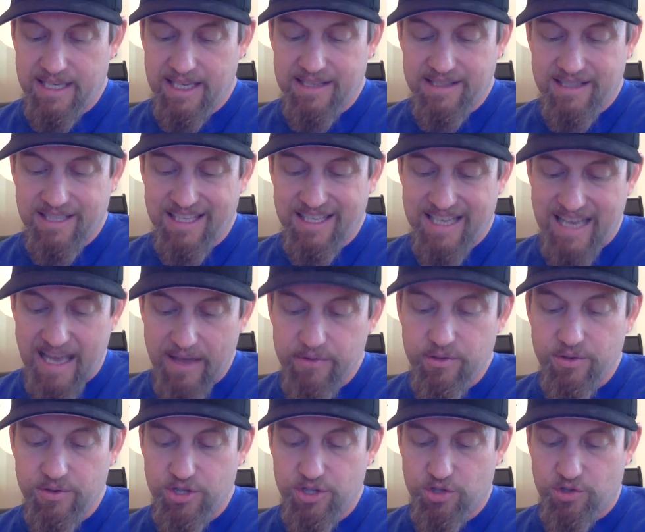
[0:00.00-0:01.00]
and
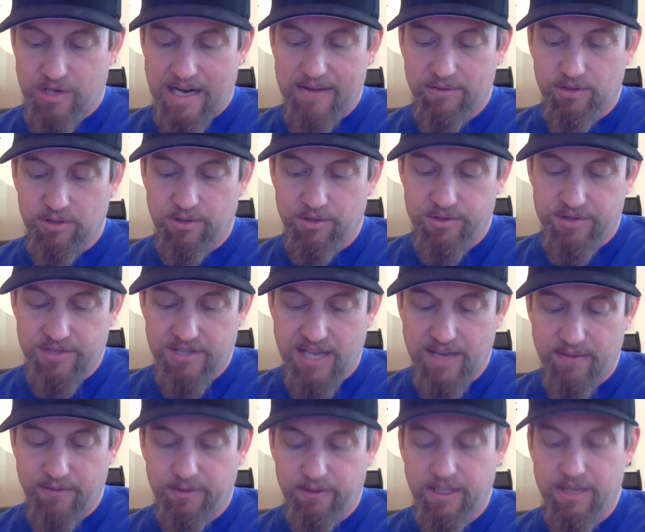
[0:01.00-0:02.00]
together the travelers
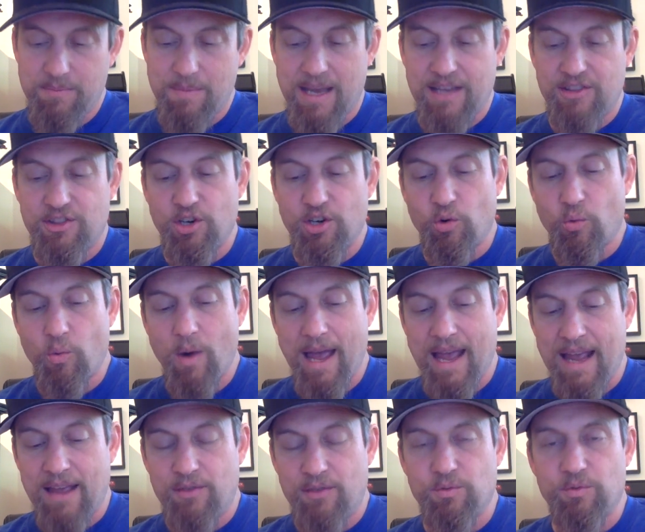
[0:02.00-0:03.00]
safely made their
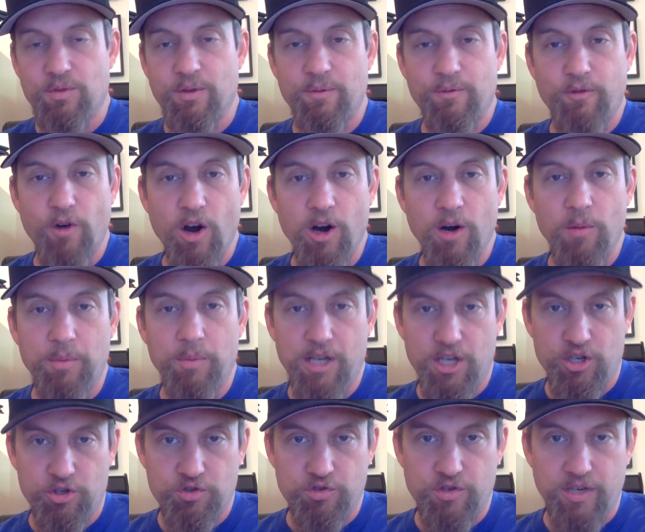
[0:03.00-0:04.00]
way through the farm
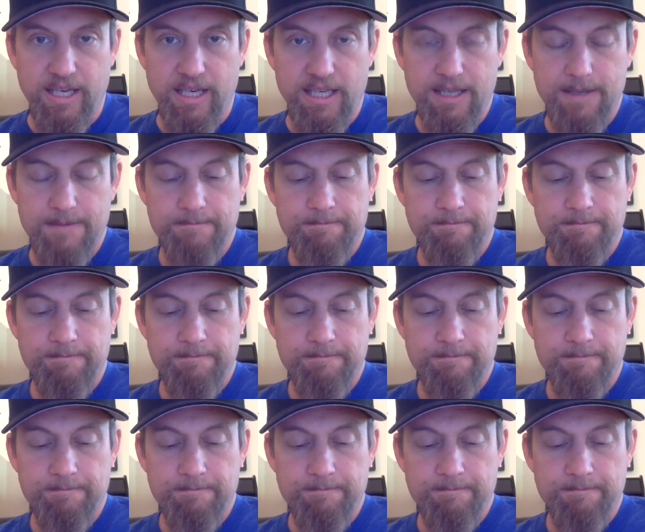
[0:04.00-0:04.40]
country.